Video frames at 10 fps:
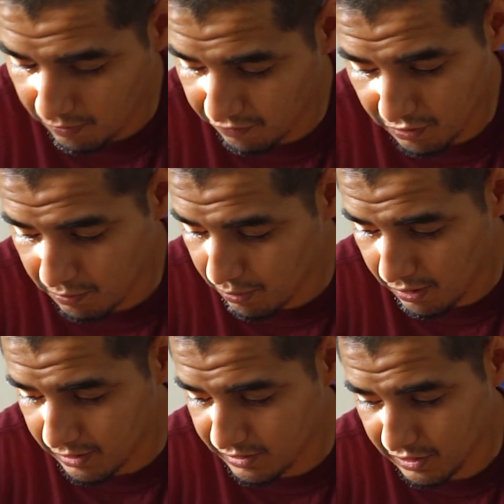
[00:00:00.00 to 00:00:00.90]
few
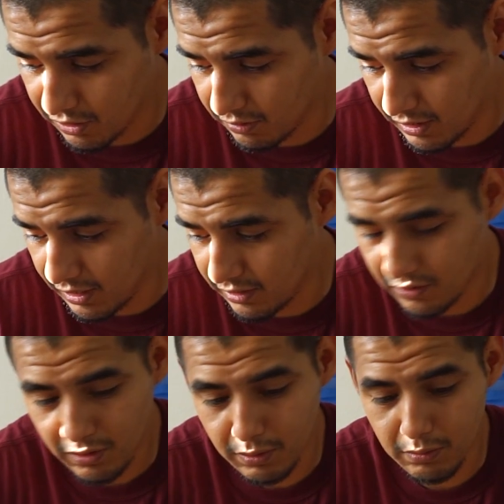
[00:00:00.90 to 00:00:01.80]
parts that you
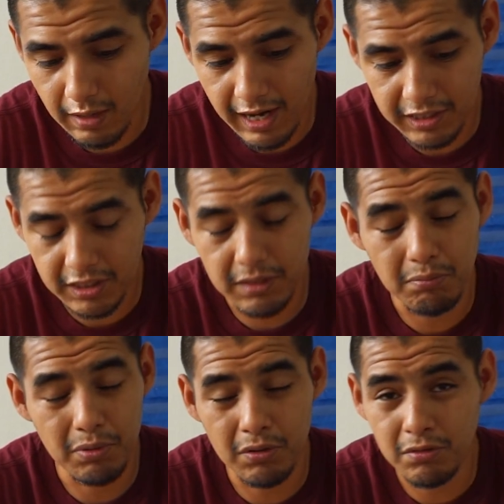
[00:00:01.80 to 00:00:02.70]
need to actually
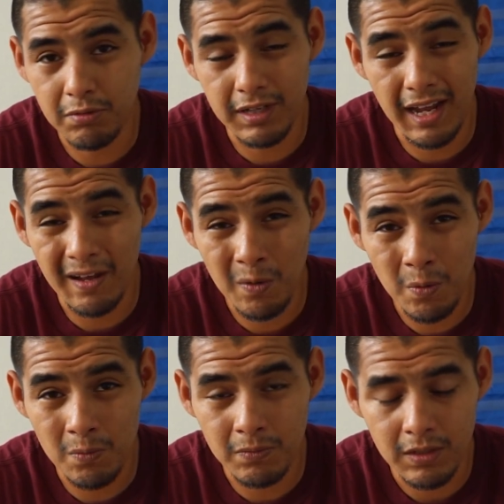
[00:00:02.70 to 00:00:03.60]
build one at
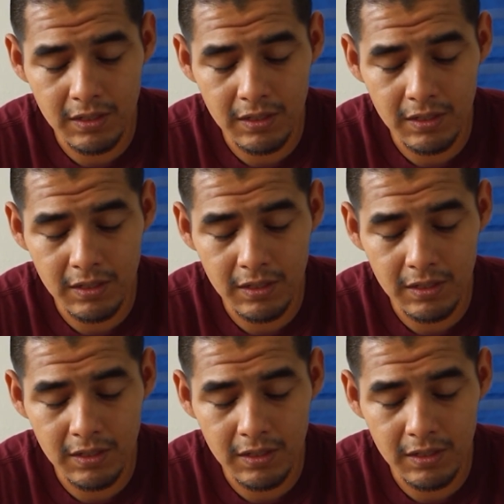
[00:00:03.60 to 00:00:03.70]
home.